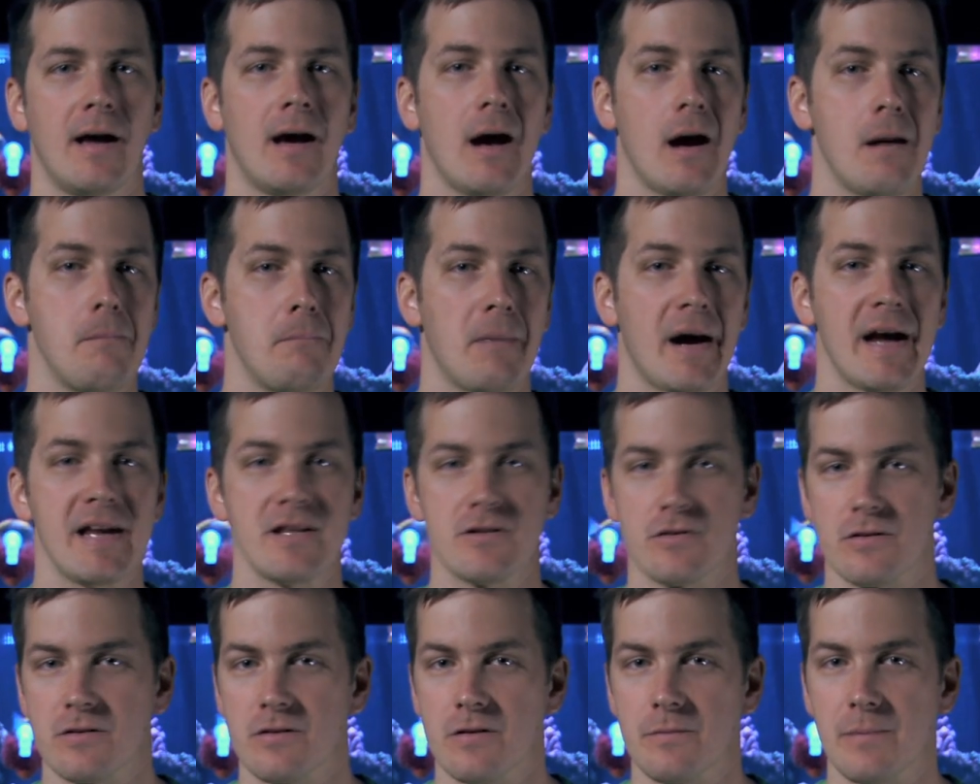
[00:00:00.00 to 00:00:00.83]
I might
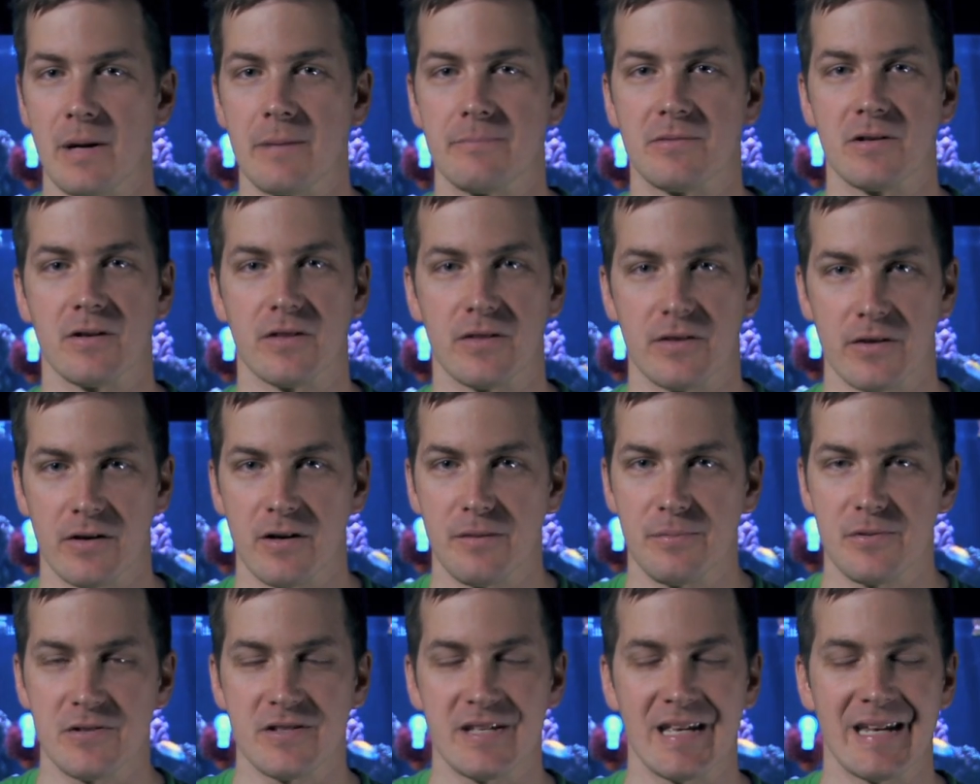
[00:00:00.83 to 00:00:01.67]
turn them up to
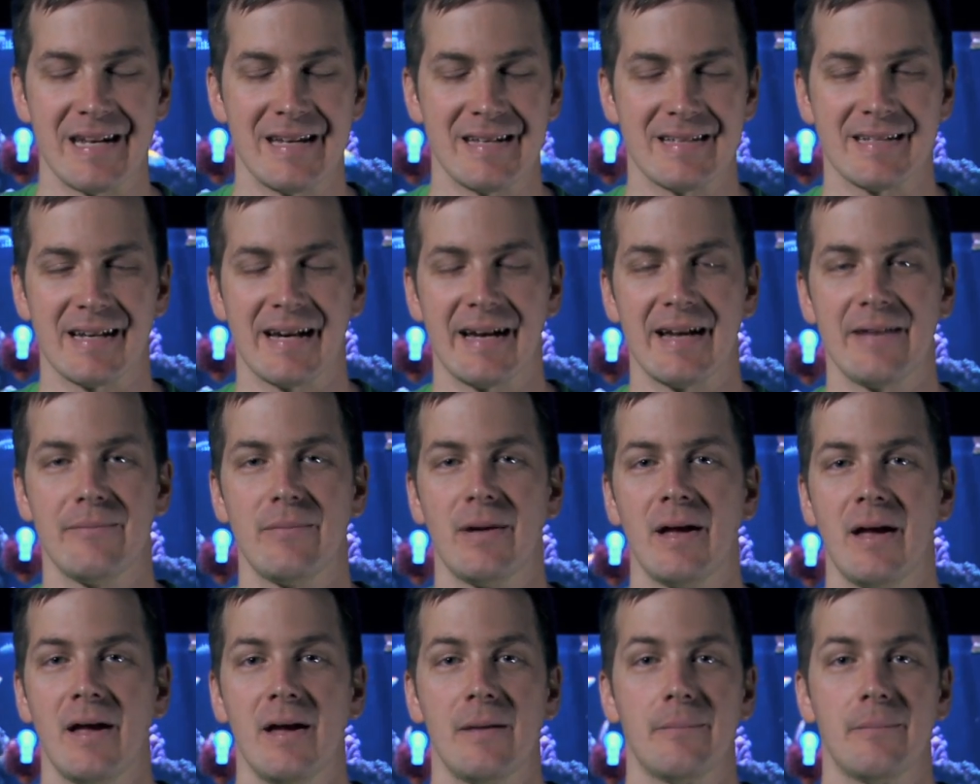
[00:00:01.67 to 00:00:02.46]
30% in time,